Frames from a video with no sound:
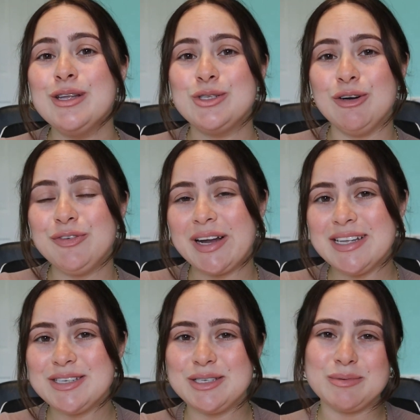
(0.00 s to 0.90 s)
Don't
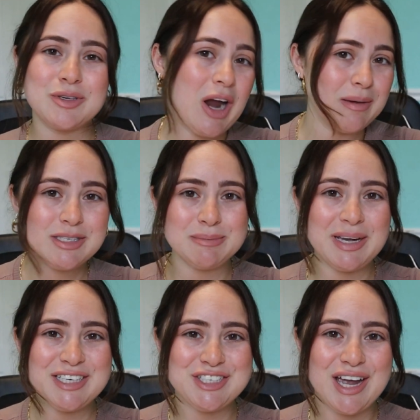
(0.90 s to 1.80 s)
forget to subscribe to
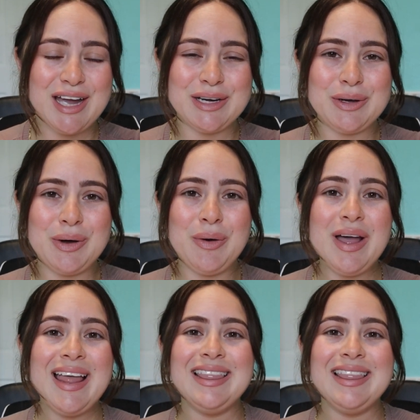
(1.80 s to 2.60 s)
my channel.